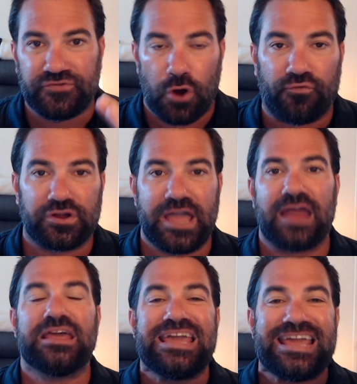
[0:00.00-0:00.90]
Don't
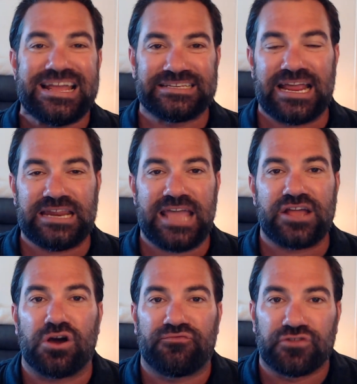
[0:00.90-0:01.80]
forget, in San
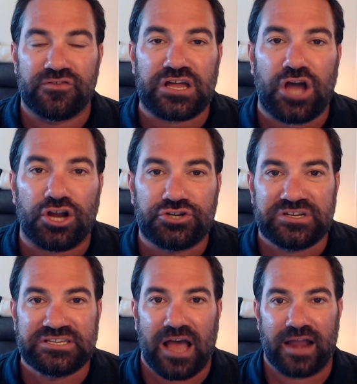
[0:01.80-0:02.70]
Diego, if you live in the
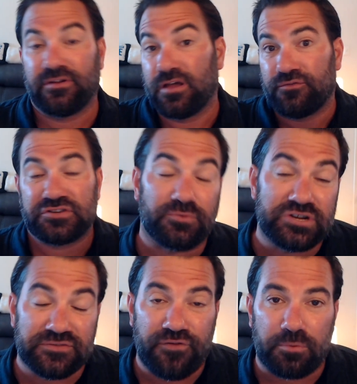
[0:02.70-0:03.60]
countryside, for some
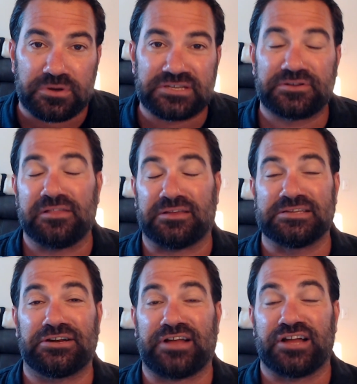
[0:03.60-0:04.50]
reason, Fallbrook's
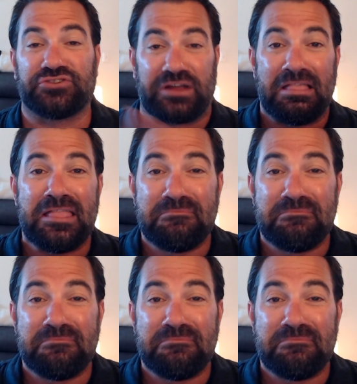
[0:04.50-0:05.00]
considered country,